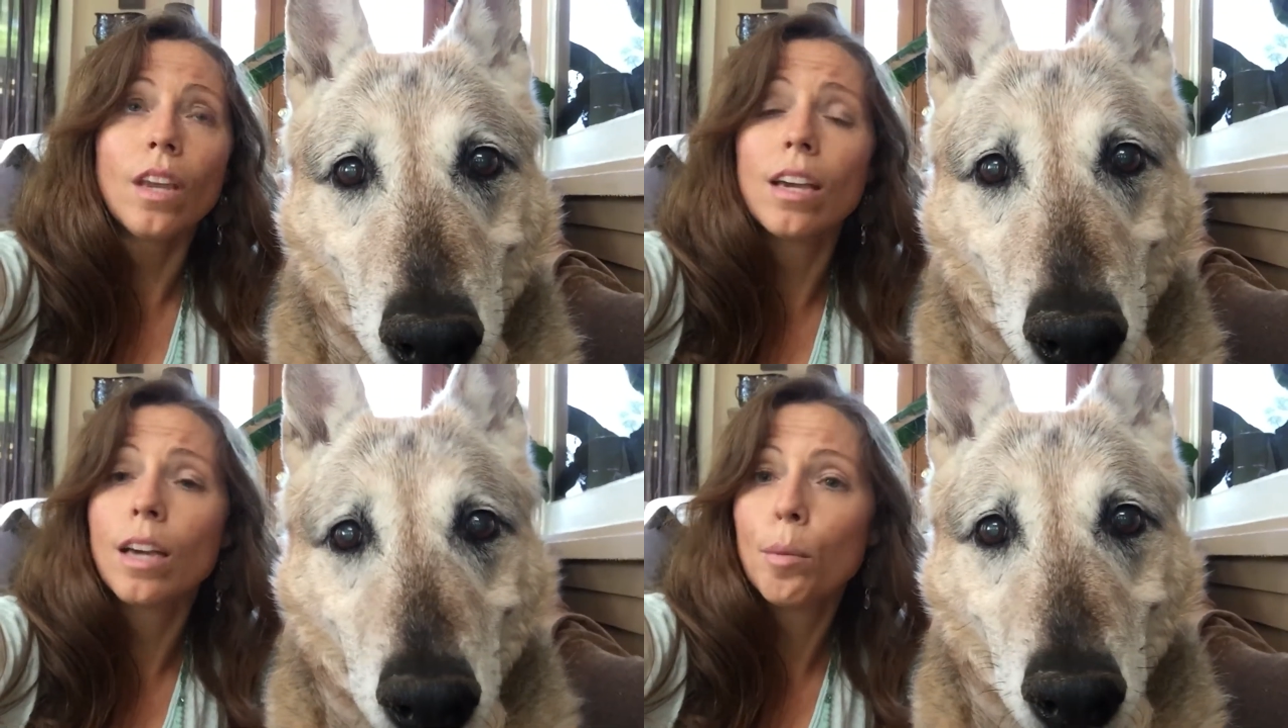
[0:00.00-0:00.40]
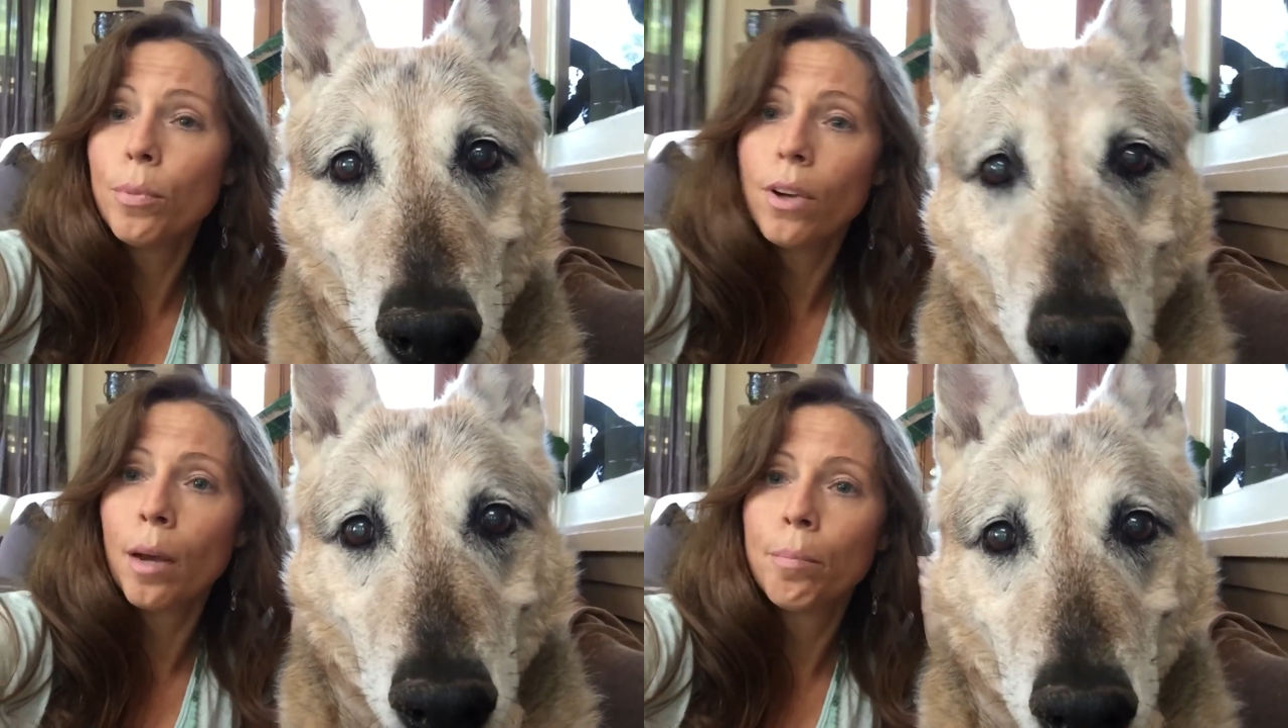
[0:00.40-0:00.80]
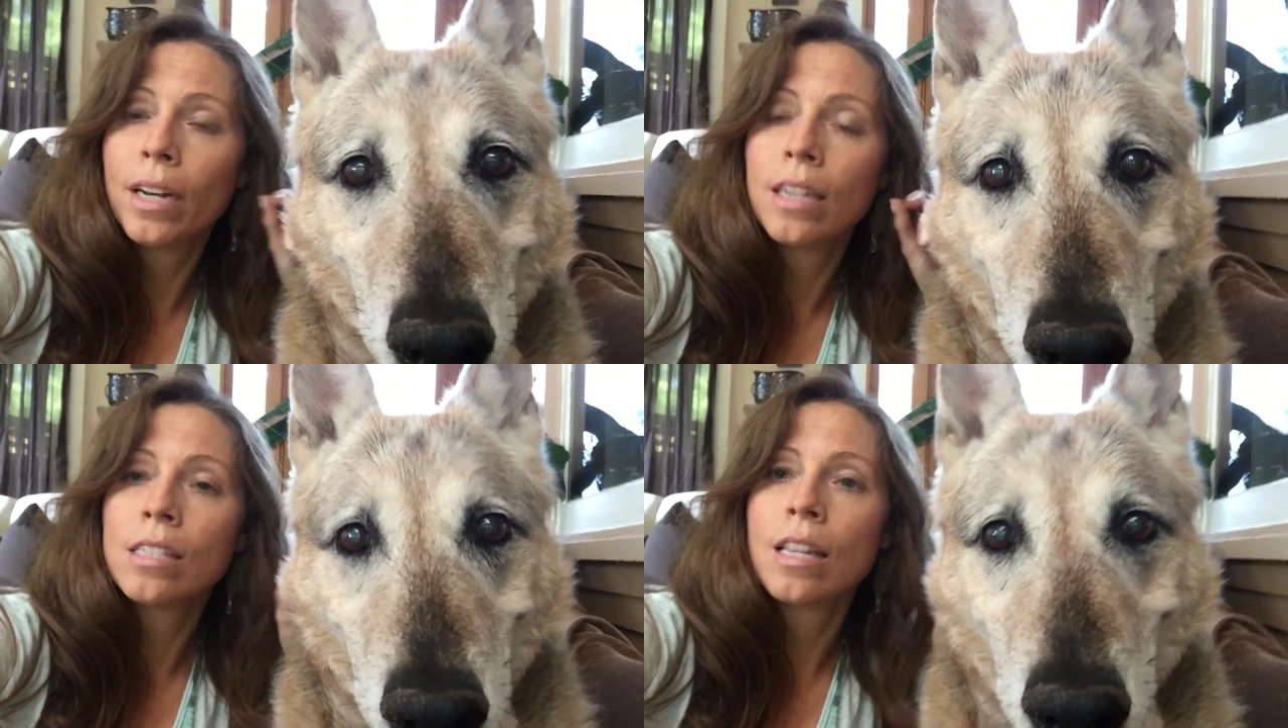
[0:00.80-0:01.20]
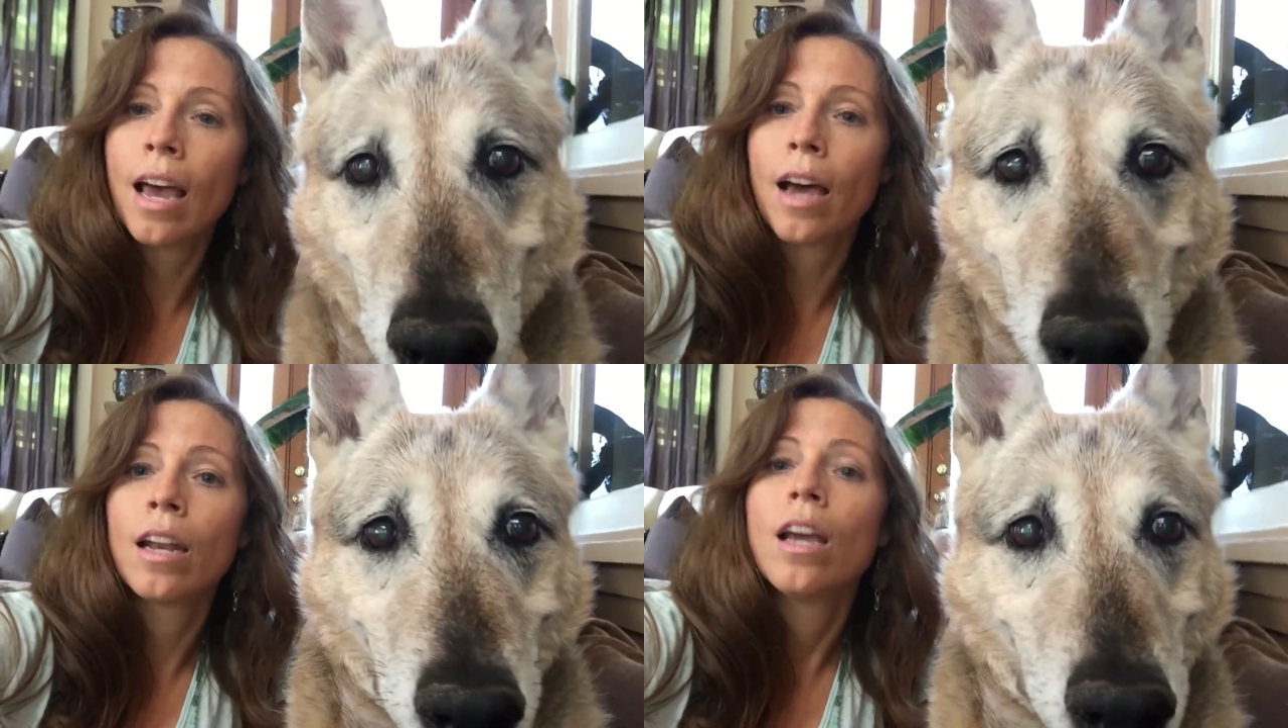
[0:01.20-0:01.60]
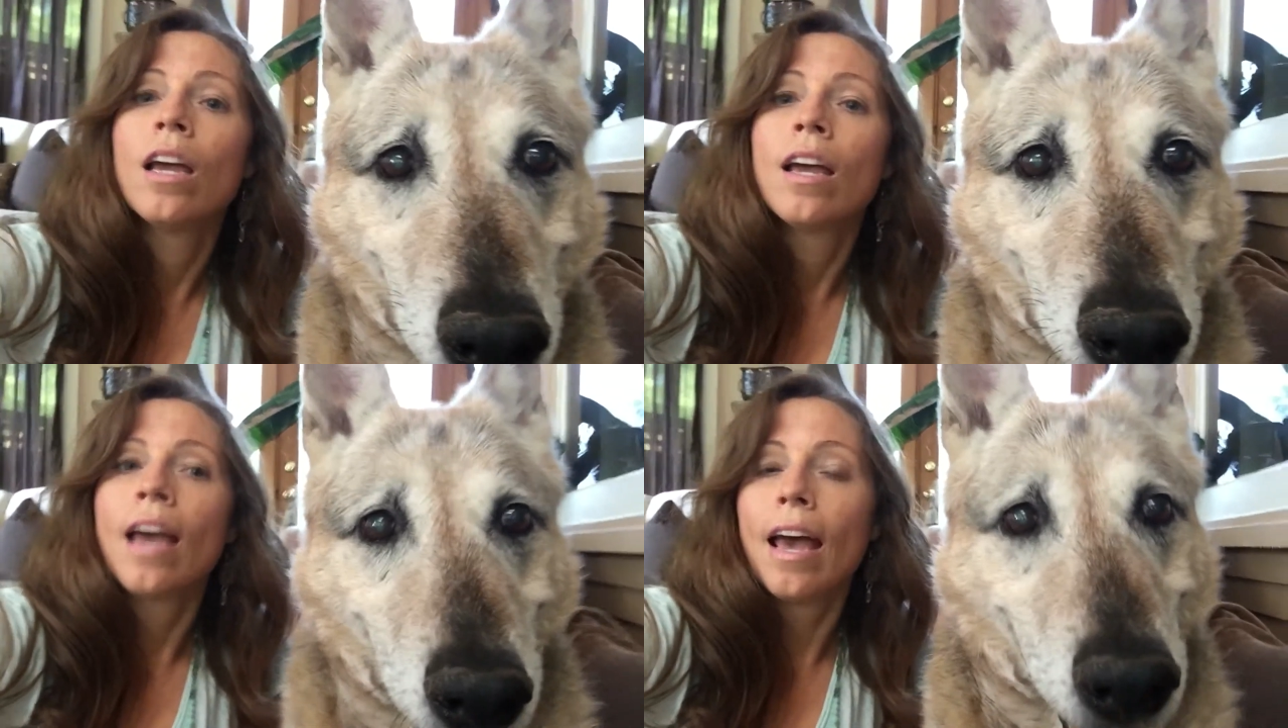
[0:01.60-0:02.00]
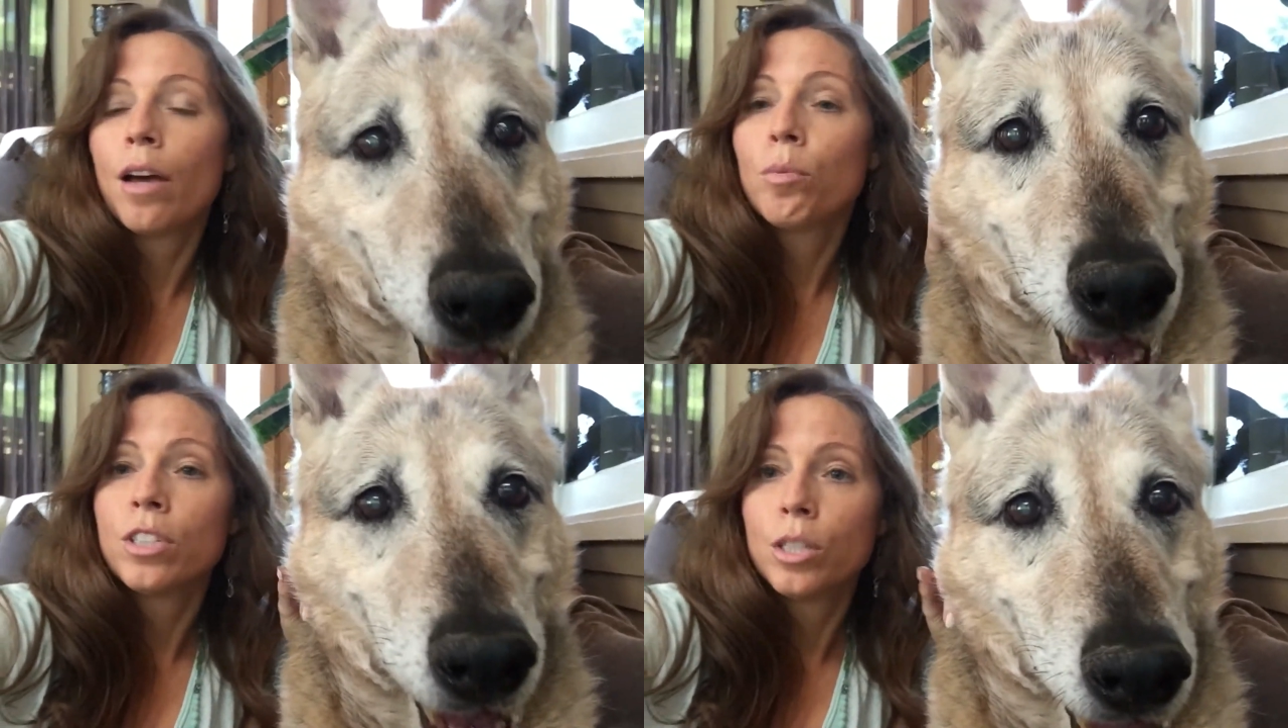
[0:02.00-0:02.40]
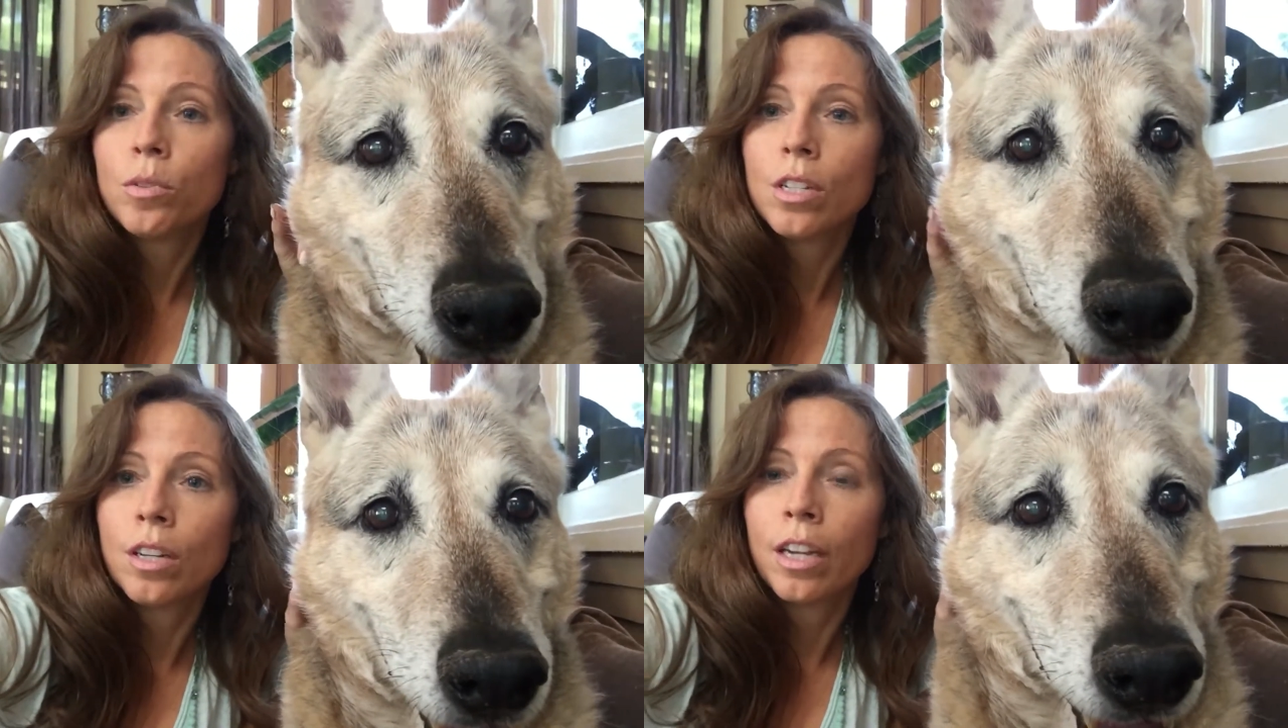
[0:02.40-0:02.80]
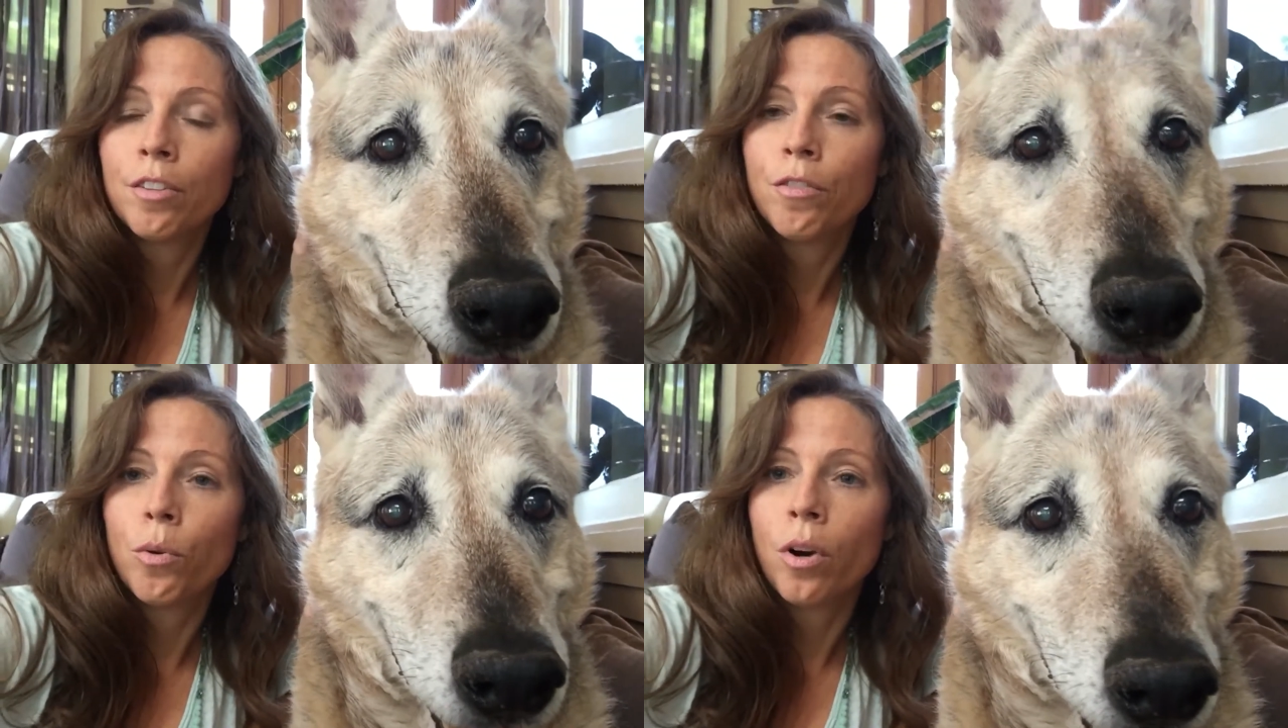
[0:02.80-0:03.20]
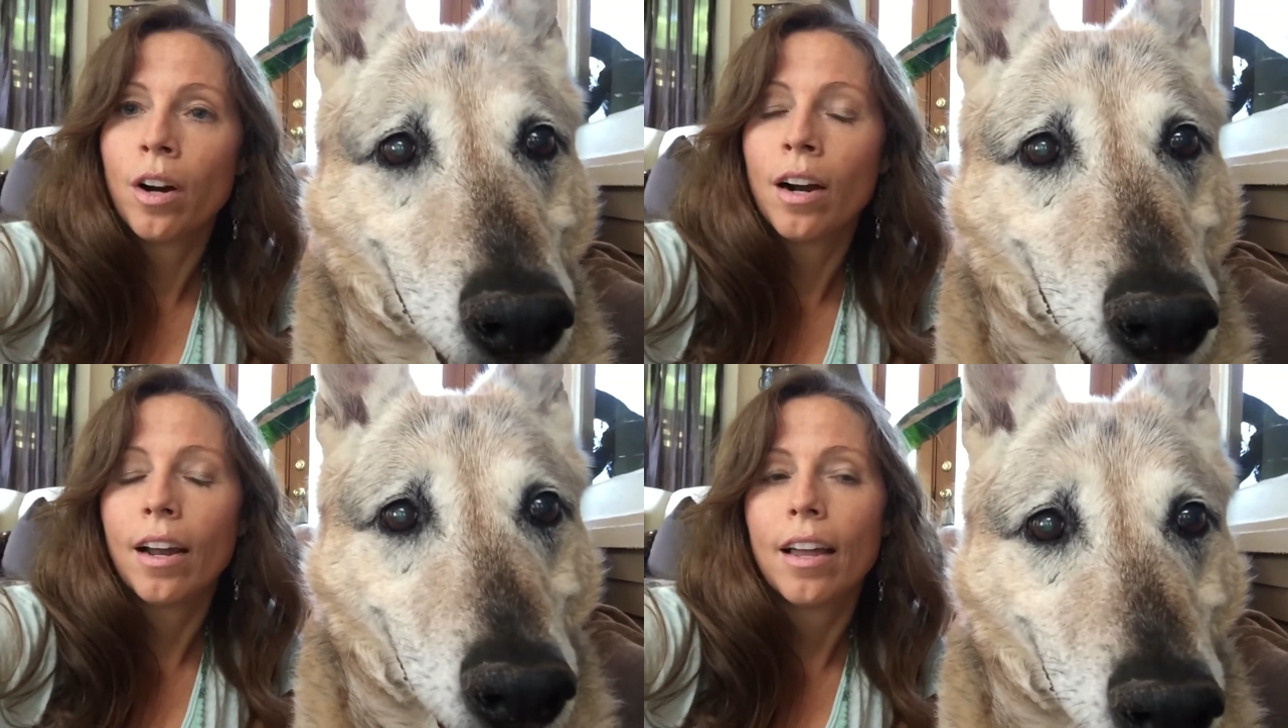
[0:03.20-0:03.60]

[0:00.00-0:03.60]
a couple companies that had what she was looking for,